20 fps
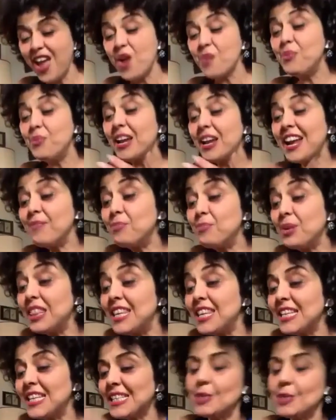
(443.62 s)
But, but
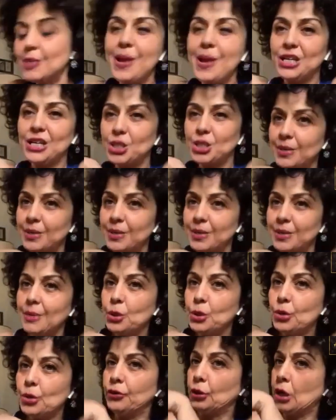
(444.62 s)
this is meant to be a
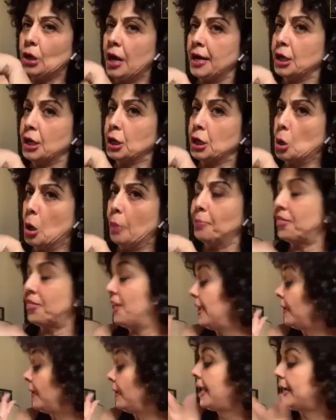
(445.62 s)
beautiful kind of crop
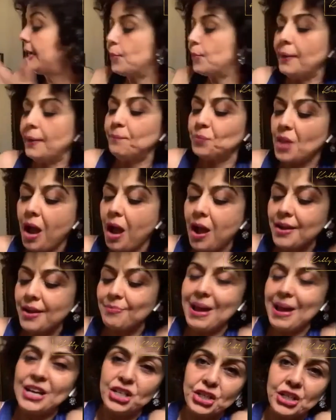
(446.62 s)
thing. Anyway, I
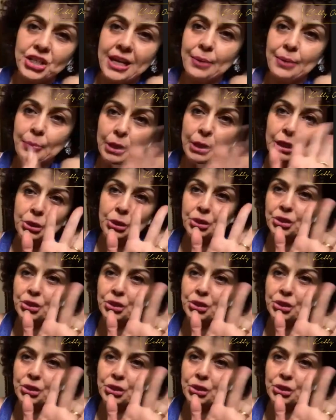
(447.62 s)
managed to get my new